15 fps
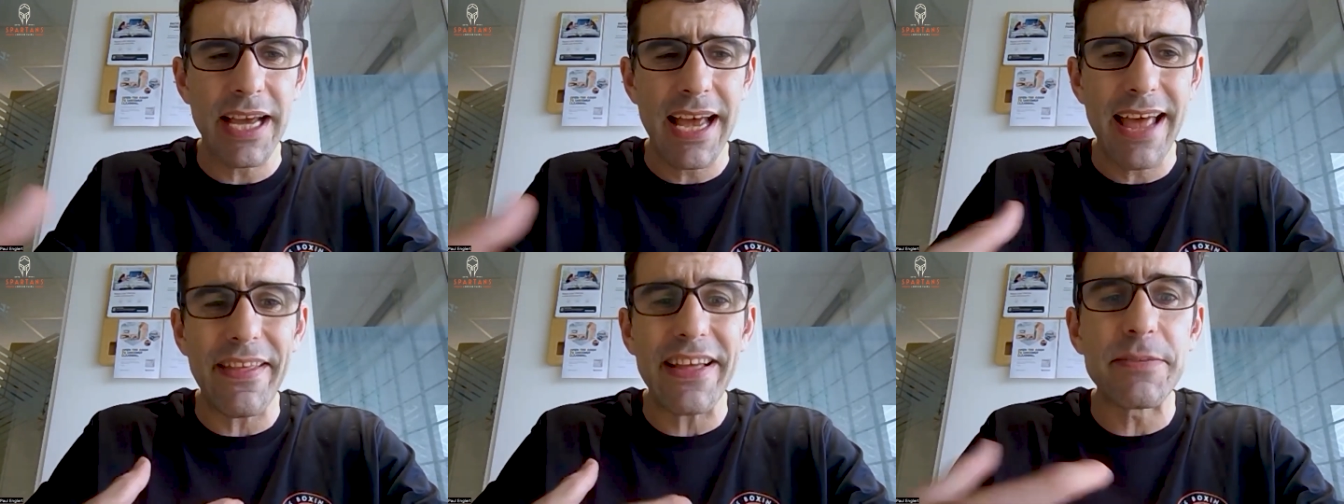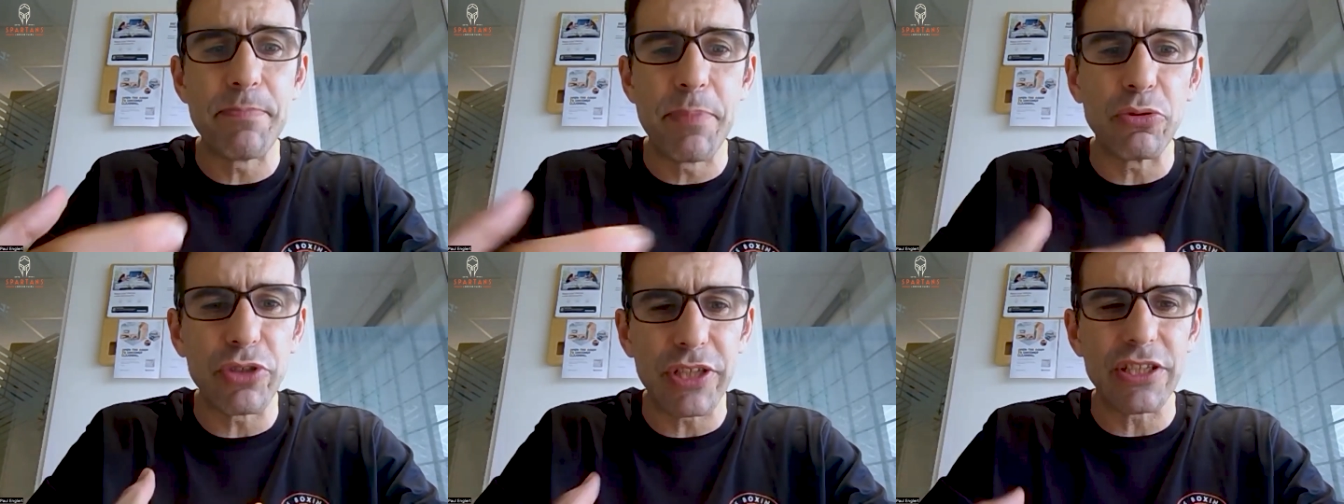and that's
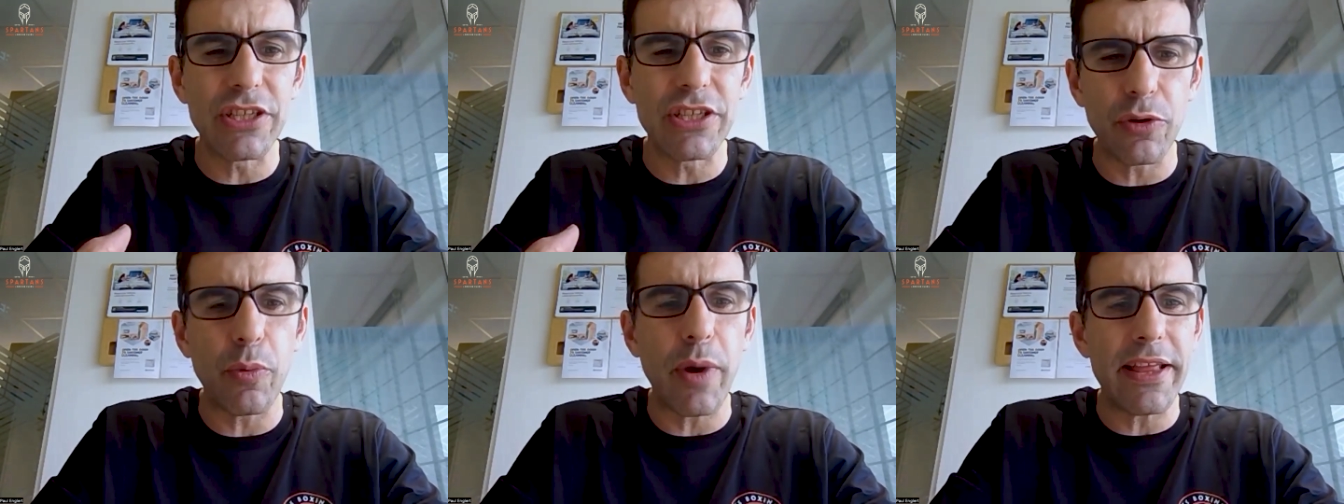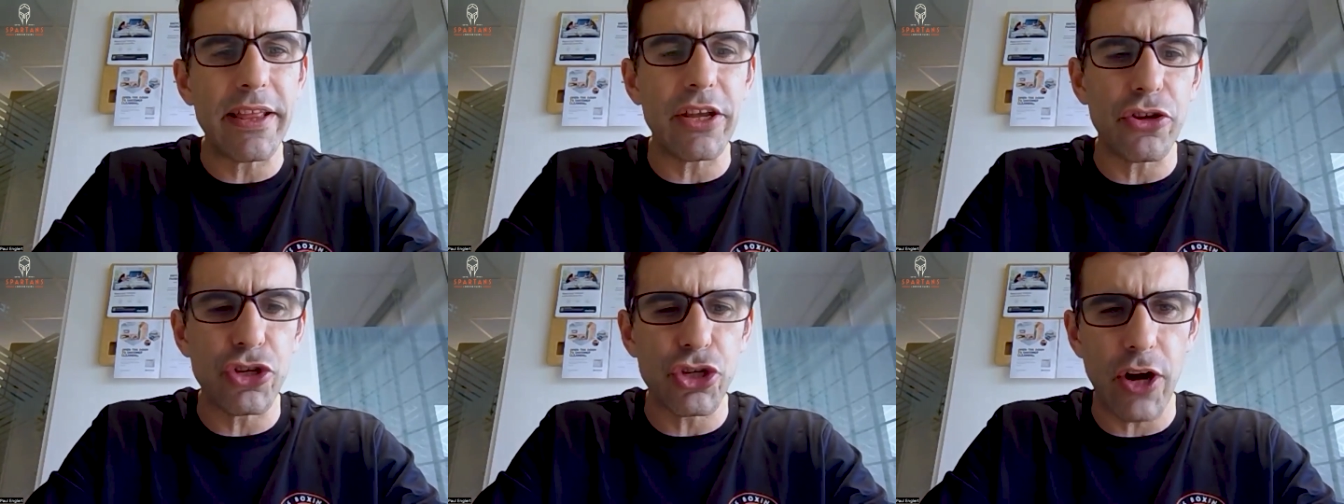built into the way
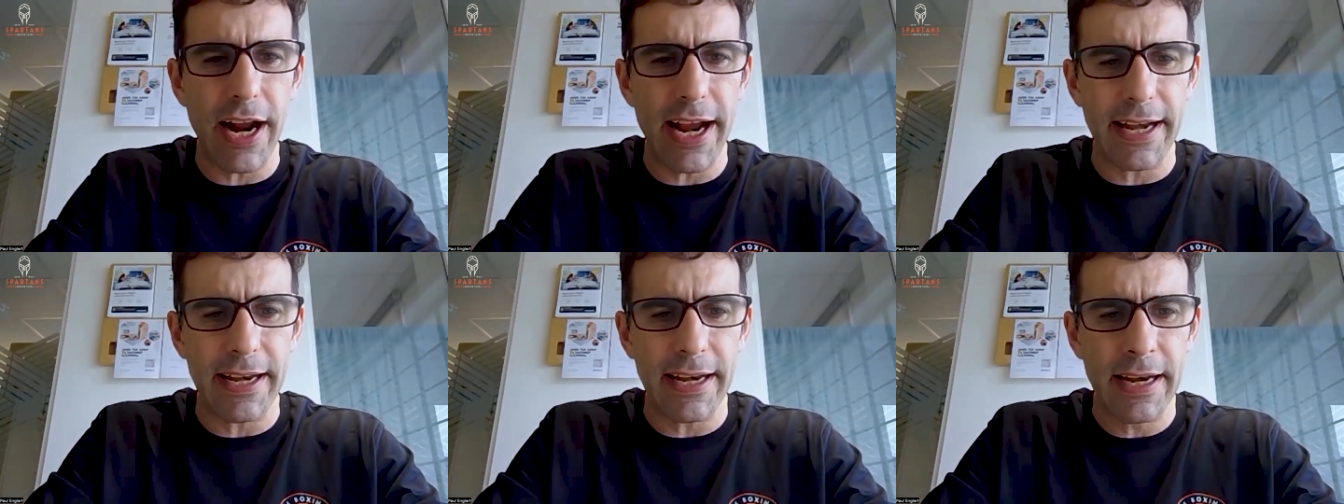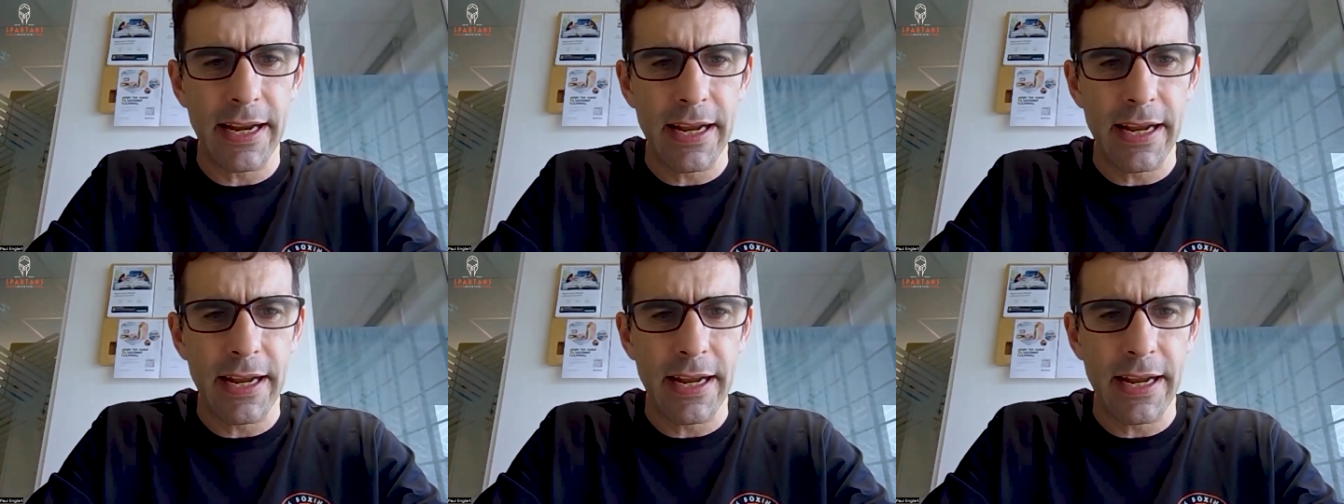that you train.